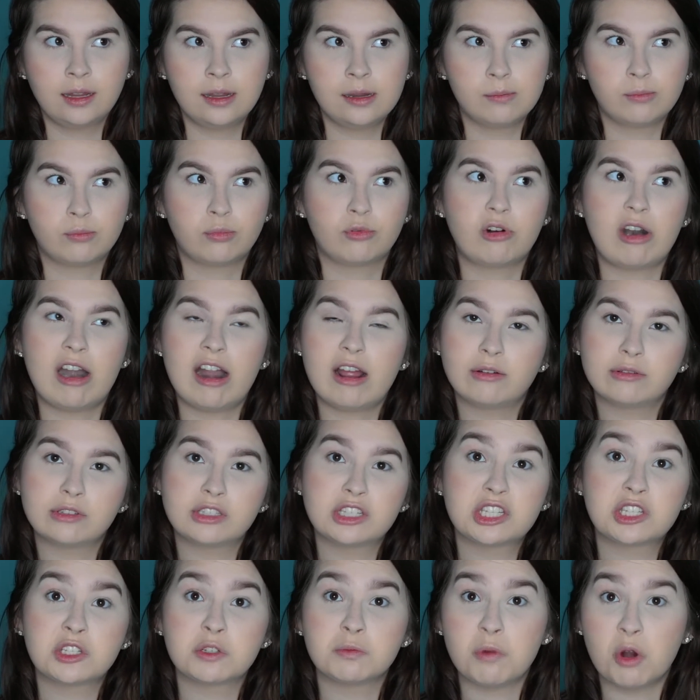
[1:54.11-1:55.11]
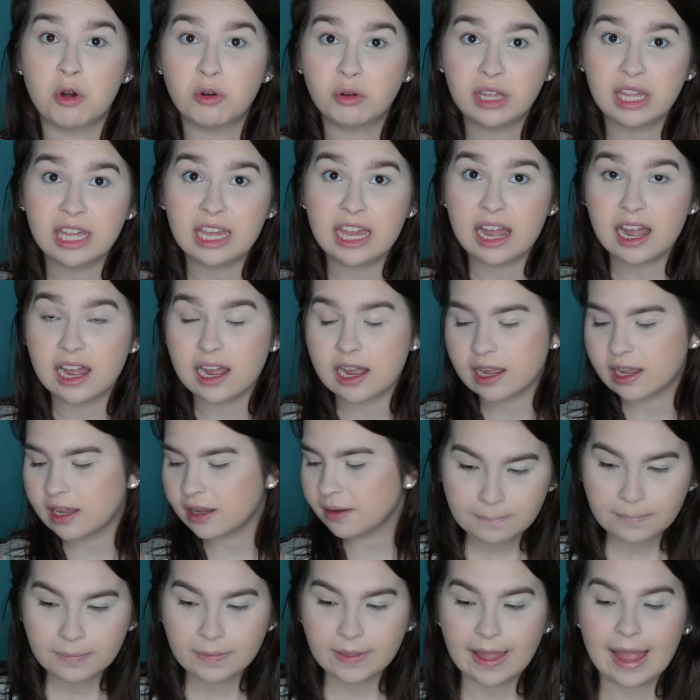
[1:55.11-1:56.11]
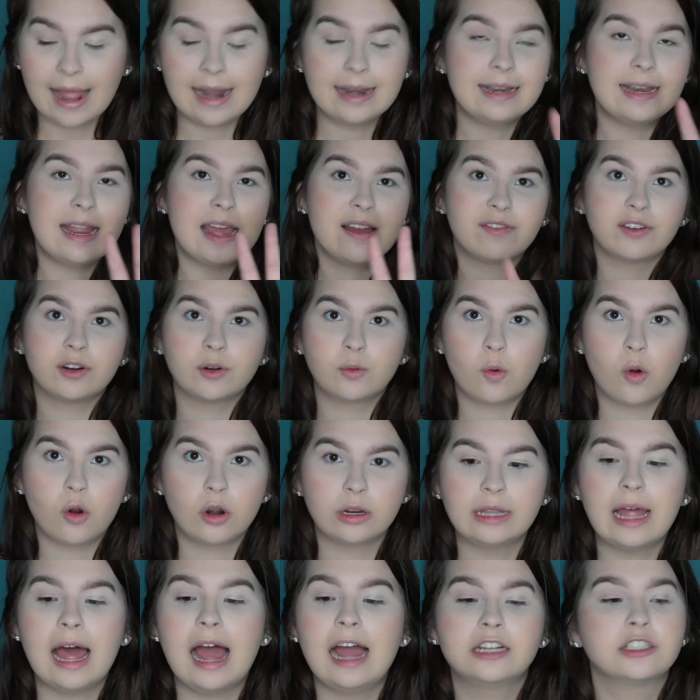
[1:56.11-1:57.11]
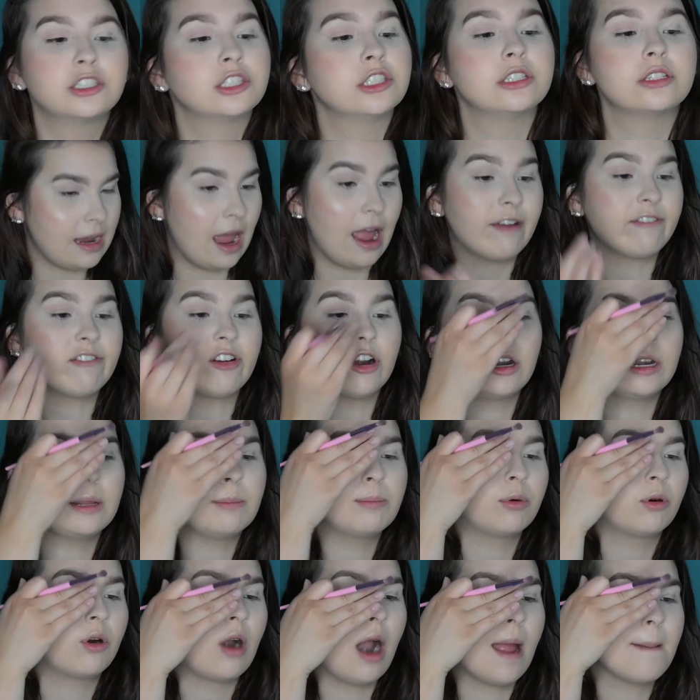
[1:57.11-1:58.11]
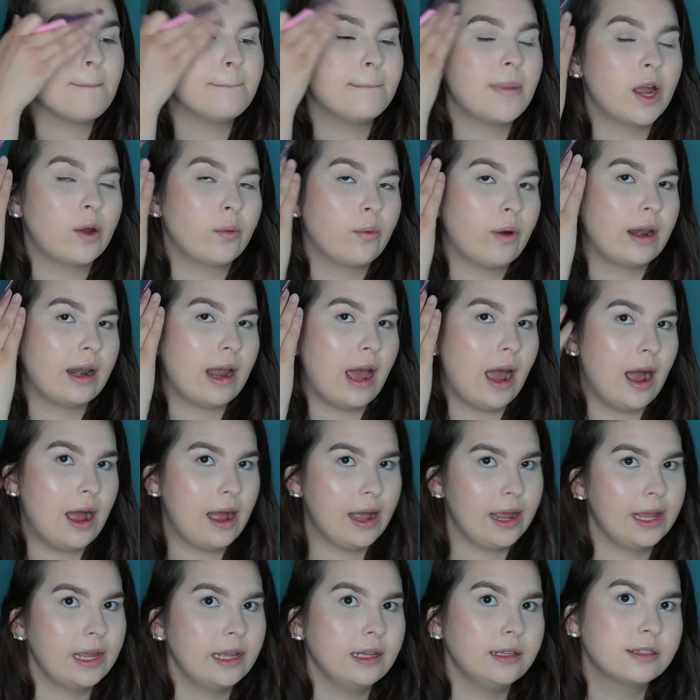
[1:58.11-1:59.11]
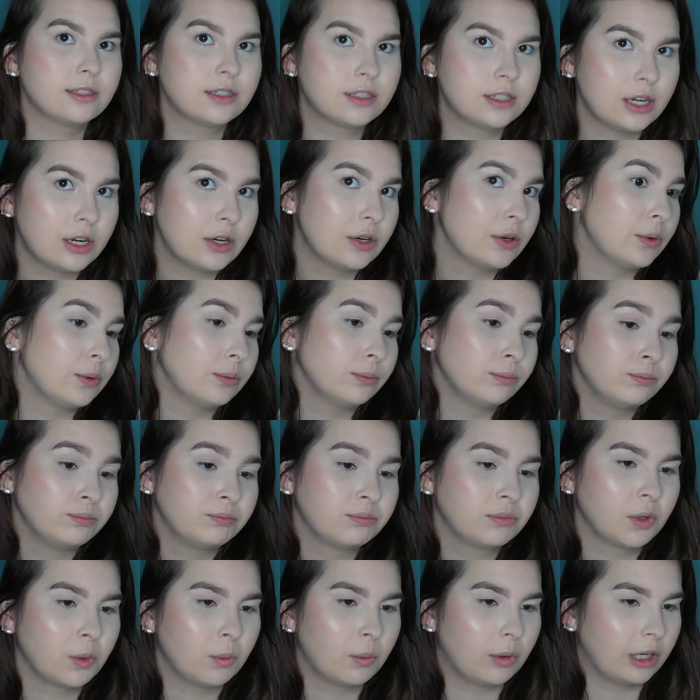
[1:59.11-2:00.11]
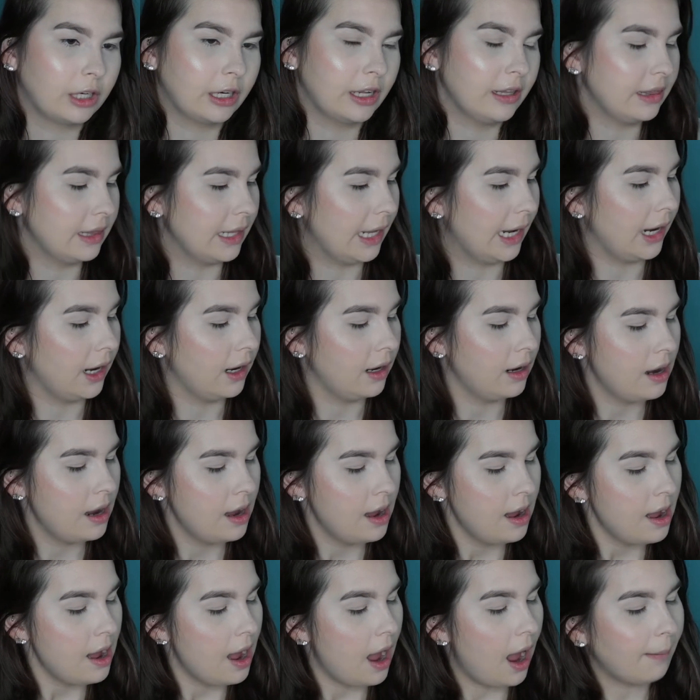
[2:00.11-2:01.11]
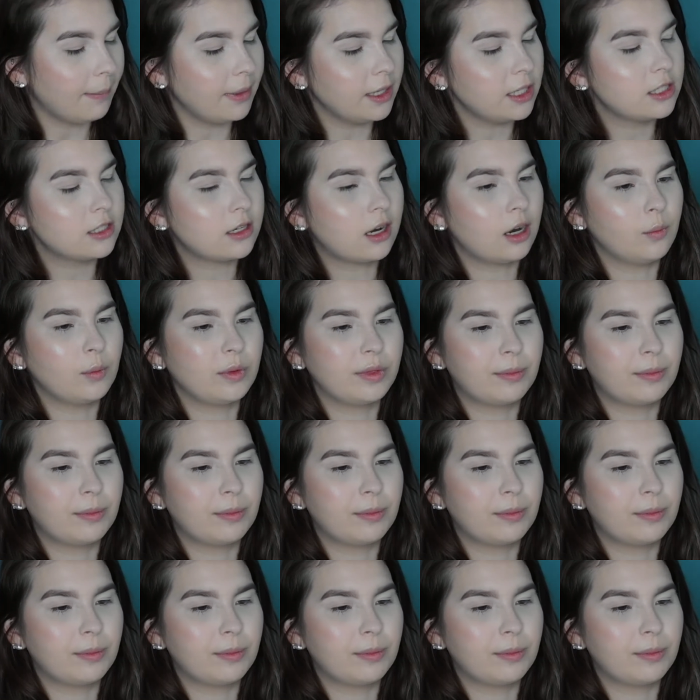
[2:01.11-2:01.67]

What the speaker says: brown smoky eye, and never wore lashes. I've already primed my one eye, so we're good there. I'm gonna start with